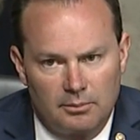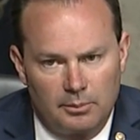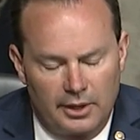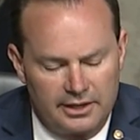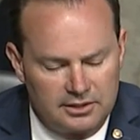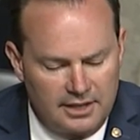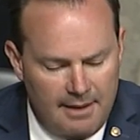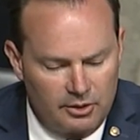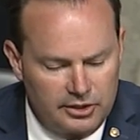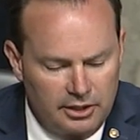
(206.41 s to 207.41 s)
By
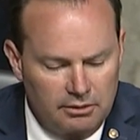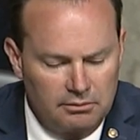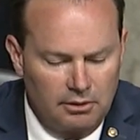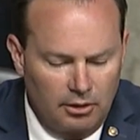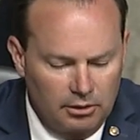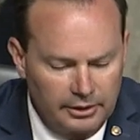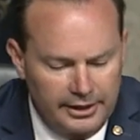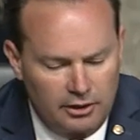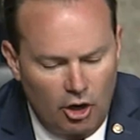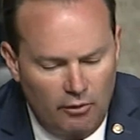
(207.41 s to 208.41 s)
establishing
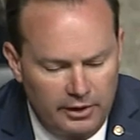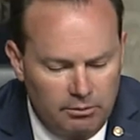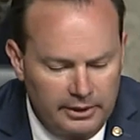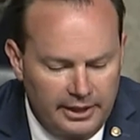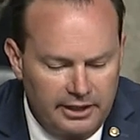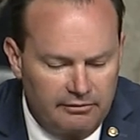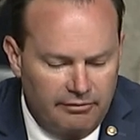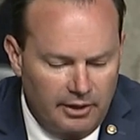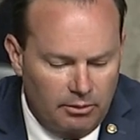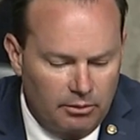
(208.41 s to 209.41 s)
early COVID-related
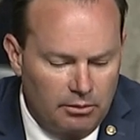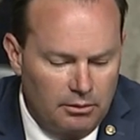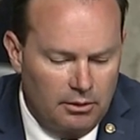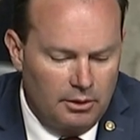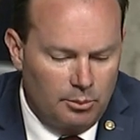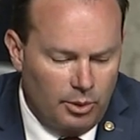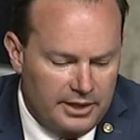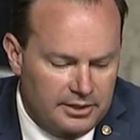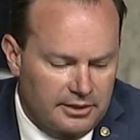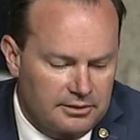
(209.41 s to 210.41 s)
federal
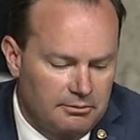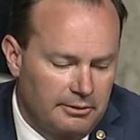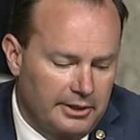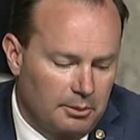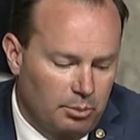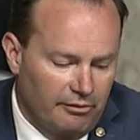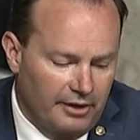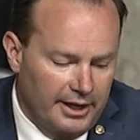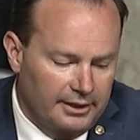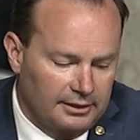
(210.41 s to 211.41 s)
precedents, we can
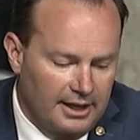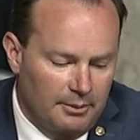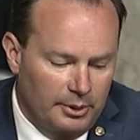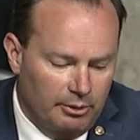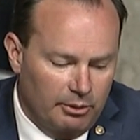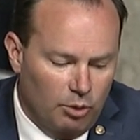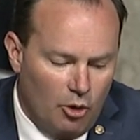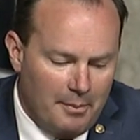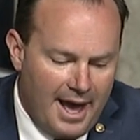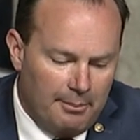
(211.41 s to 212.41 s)
provide a liability
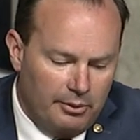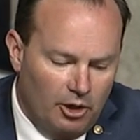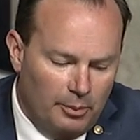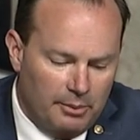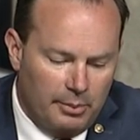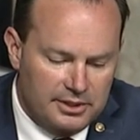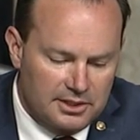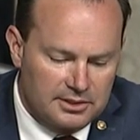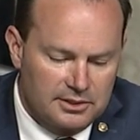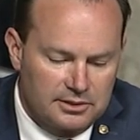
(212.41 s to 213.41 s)
roadmap helping
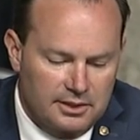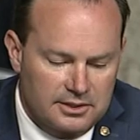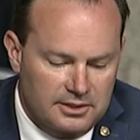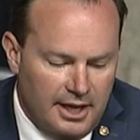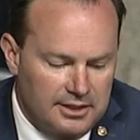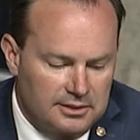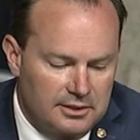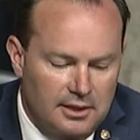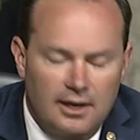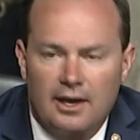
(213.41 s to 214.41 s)
businesses and states
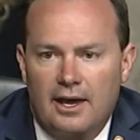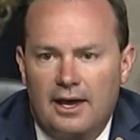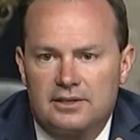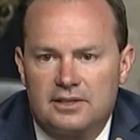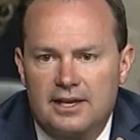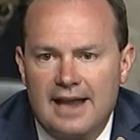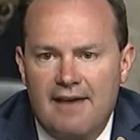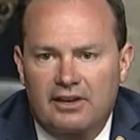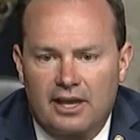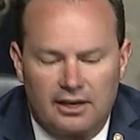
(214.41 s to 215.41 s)
as they
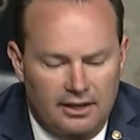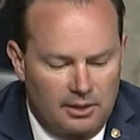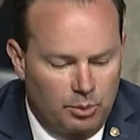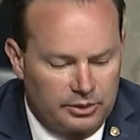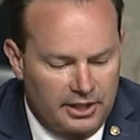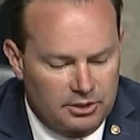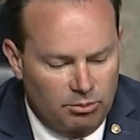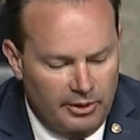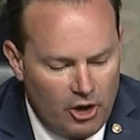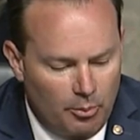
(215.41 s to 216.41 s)
navigate any potential
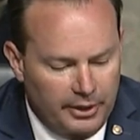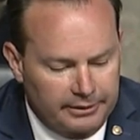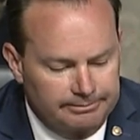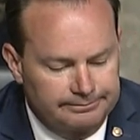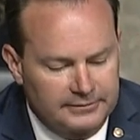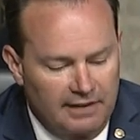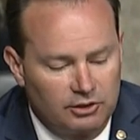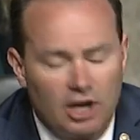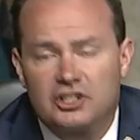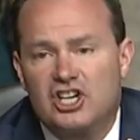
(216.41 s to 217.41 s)
reopening.
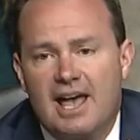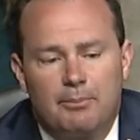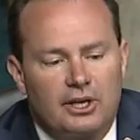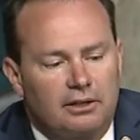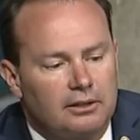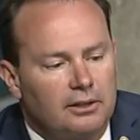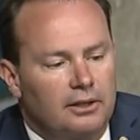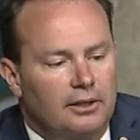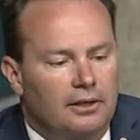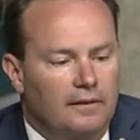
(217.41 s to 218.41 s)
I've long championed
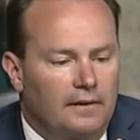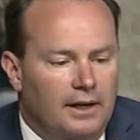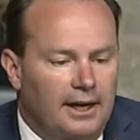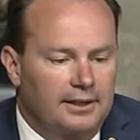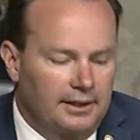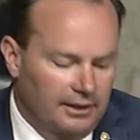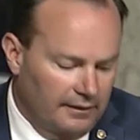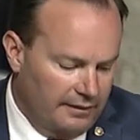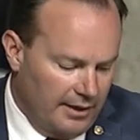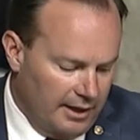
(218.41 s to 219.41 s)
the
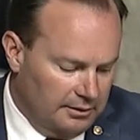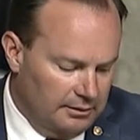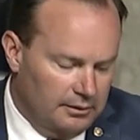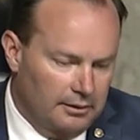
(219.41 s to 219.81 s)
idea that